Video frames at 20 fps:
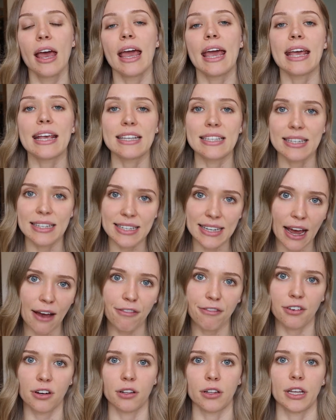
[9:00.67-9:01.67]
is
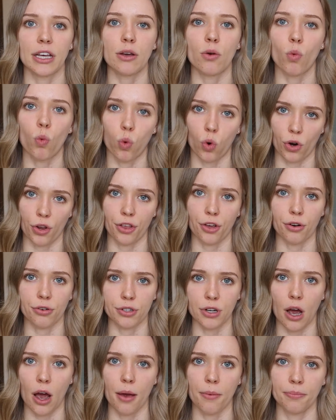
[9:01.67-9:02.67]
definitely worth your
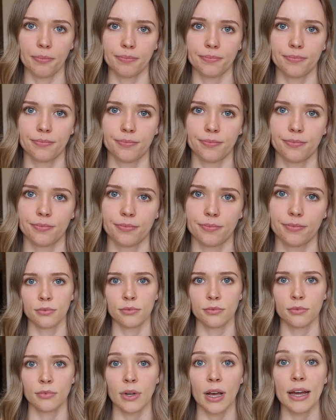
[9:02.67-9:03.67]
time.
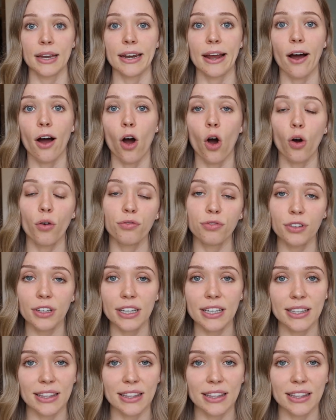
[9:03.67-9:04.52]
Now, hopefully